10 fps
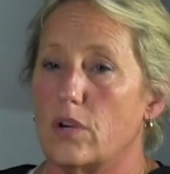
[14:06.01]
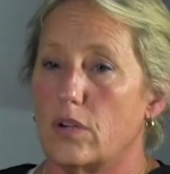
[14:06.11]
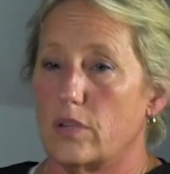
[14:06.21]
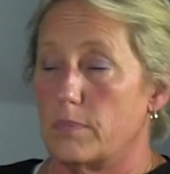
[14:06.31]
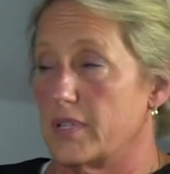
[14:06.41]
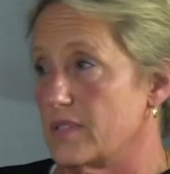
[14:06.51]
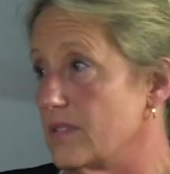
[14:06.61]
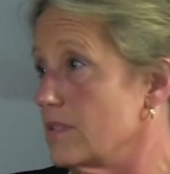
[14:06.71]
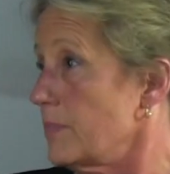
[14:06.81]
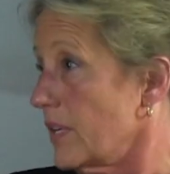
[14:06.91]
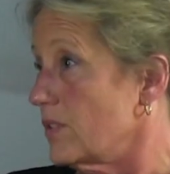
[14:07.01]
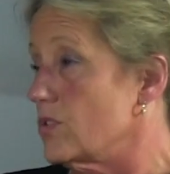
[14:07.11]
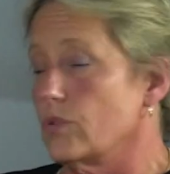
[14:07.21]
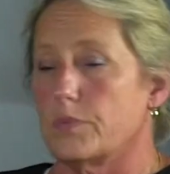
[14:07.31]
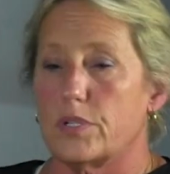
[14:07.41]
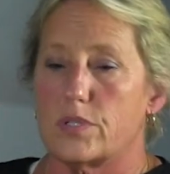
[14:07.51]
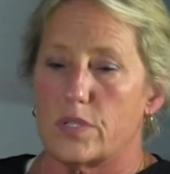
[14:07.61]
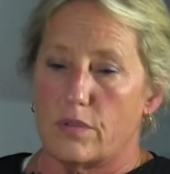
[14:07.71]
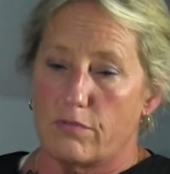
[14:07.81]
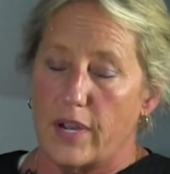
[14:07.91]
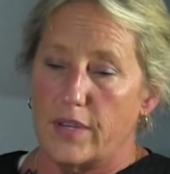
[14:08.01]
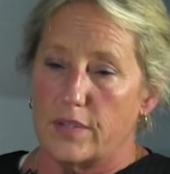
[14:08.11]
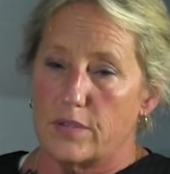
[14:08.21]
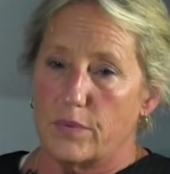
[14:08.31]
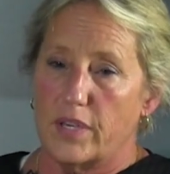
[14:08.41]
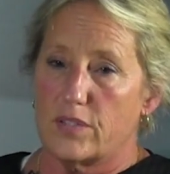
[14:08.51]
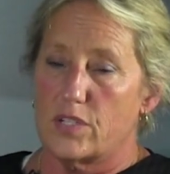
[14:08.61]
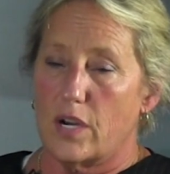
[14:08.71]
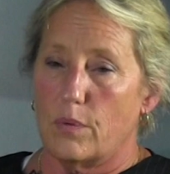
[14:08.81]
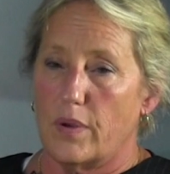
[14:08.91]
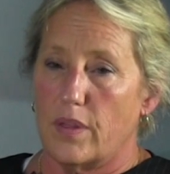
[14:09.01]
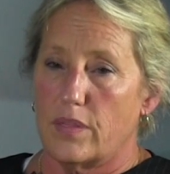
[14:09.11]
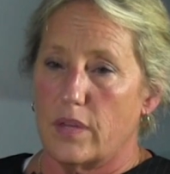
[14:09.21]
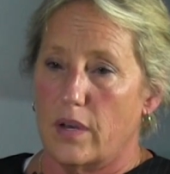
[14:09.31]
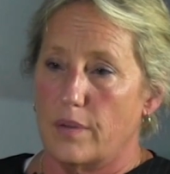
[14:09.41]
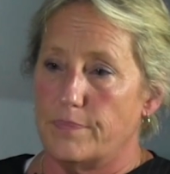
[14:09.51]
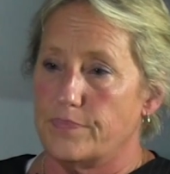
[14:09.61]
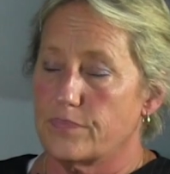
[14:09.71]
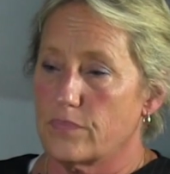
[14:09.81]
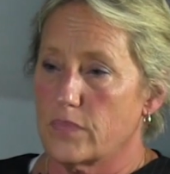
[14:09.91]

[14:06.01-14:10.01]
not only businesses but consumers. Mm -hmm. Right, we can start with um,